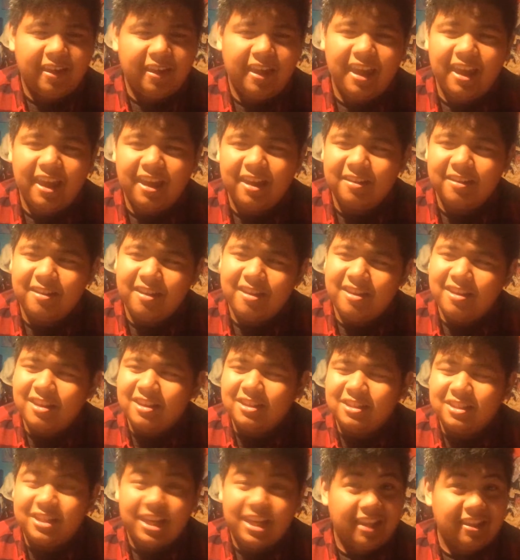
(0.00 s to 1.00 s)
And
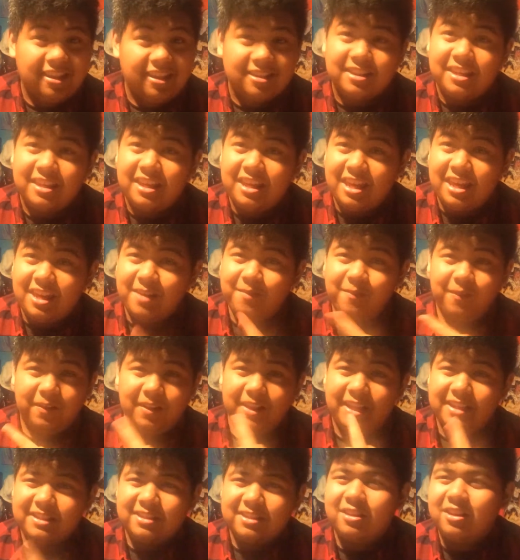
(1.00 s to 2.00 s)
she had this evil
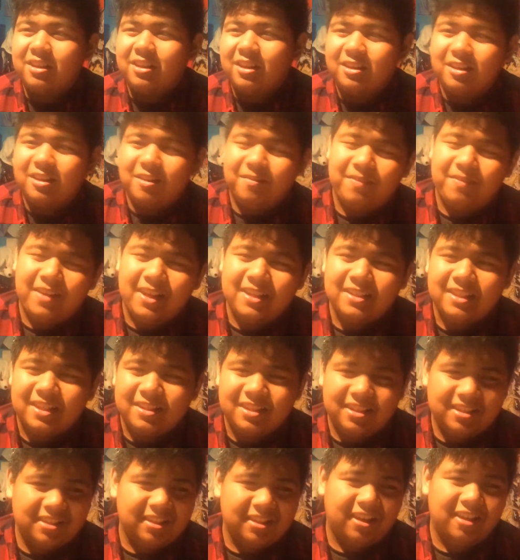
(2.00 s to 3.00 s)
ass look on her face, and
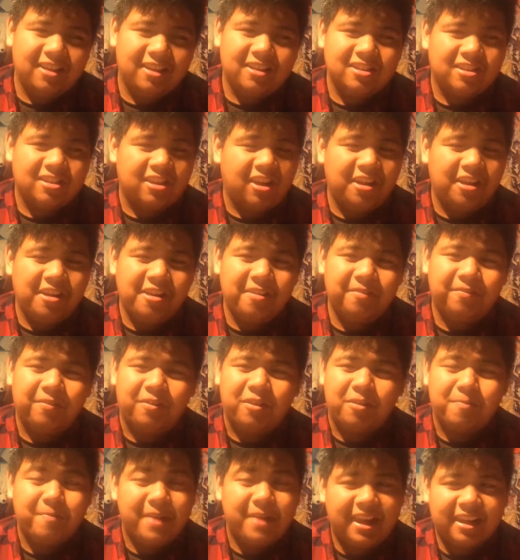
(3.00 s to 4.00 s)
she started to call
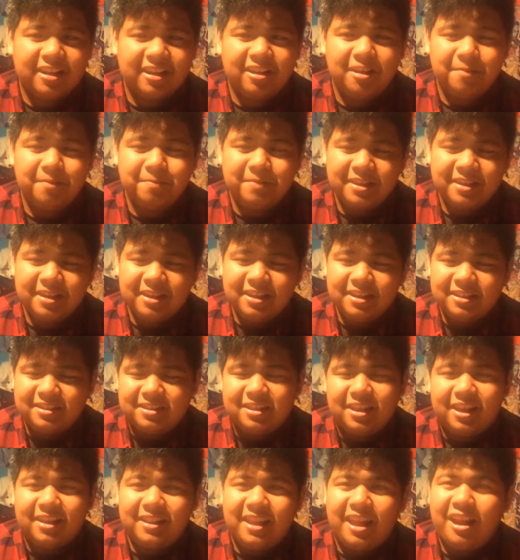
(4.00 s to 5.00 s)
for backup,
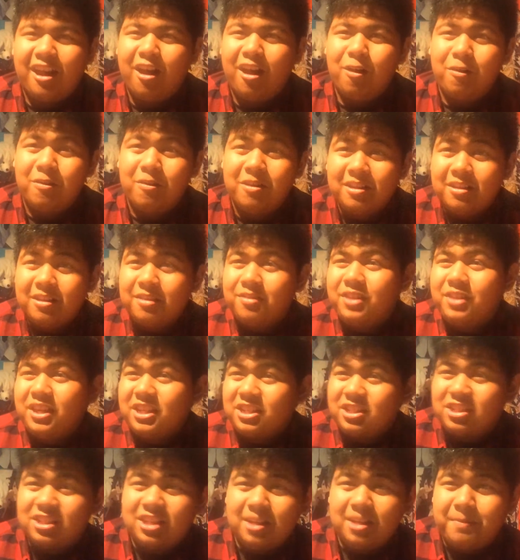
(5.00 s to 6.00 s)
saying that, oh,
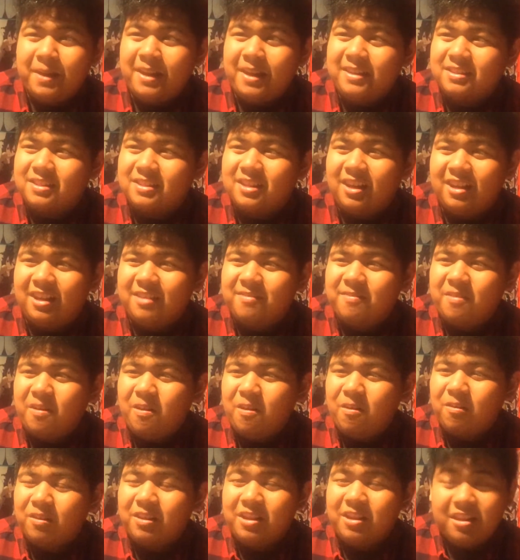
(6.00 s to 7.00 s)
this ship has gone
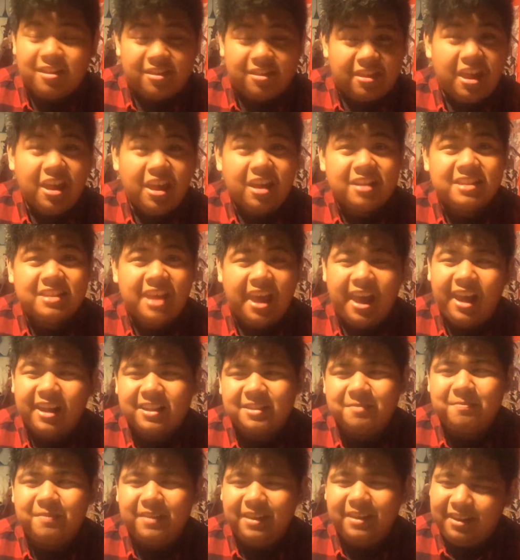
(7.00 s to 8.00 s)
rogue, they
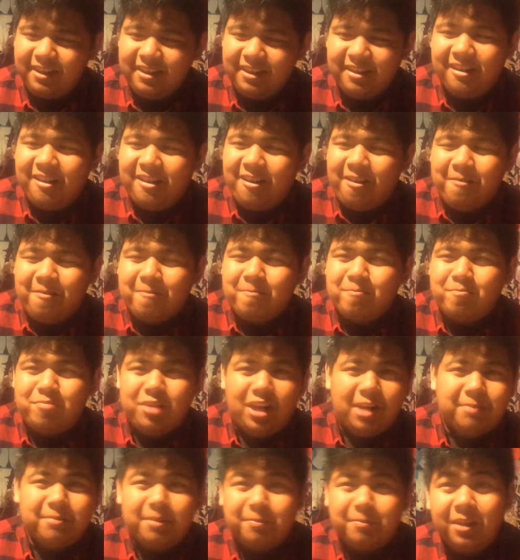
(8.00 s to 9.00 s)
attacked me,
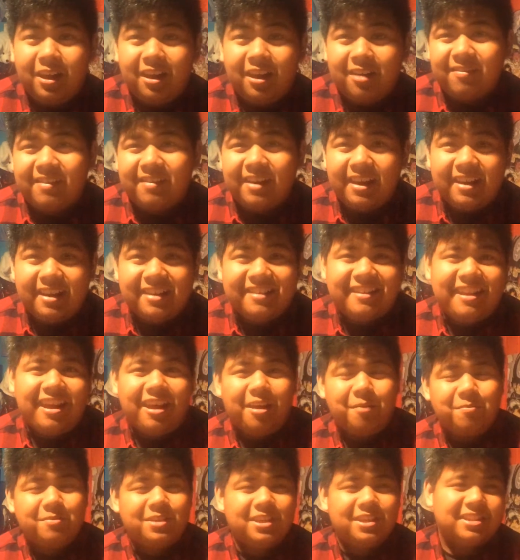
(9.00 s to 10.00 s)
blah blah blah, right? And
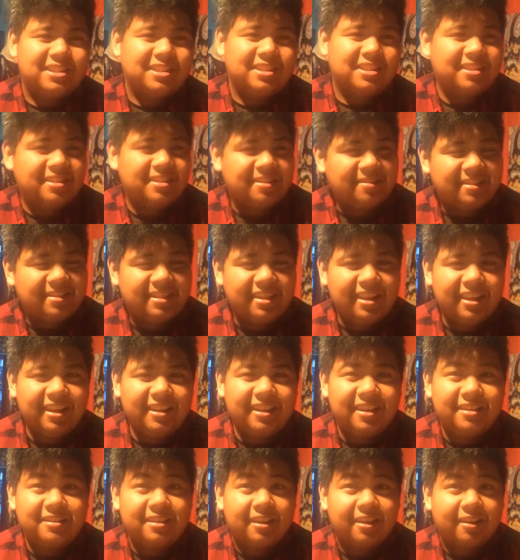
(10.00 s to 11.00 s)
now I'm just sitting
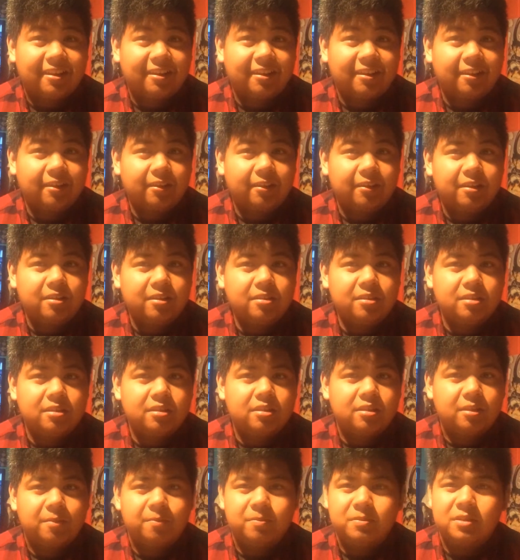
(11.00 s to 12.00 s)
there like, this is
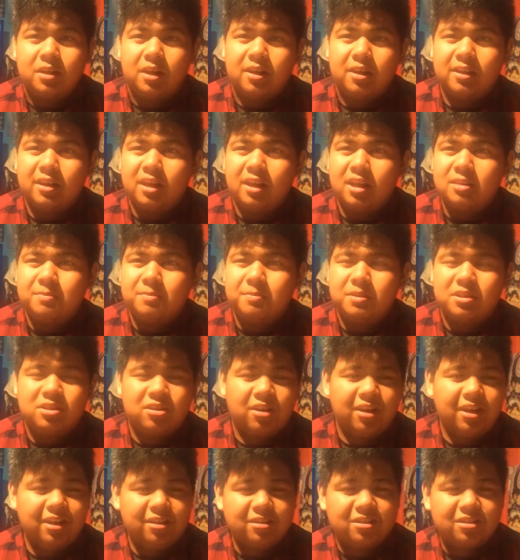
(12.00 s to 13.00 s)
some dark ass
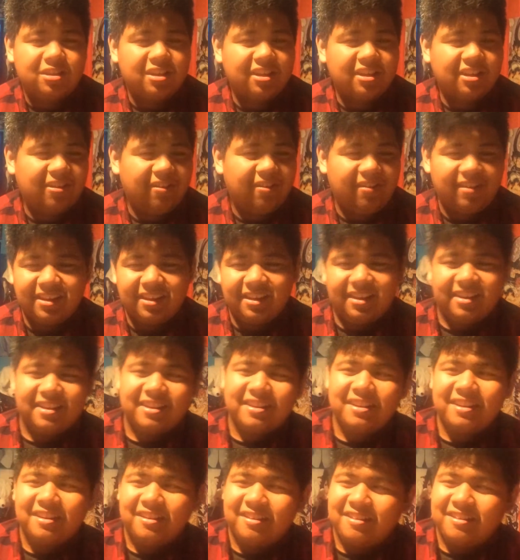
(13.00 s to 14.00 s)
betrayal shit going on
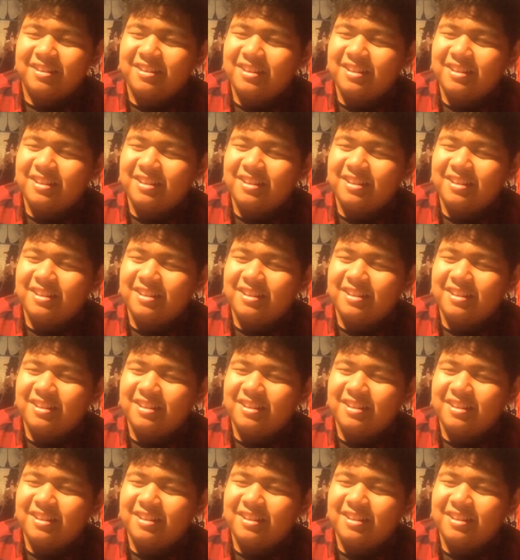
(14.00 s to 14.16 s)
here.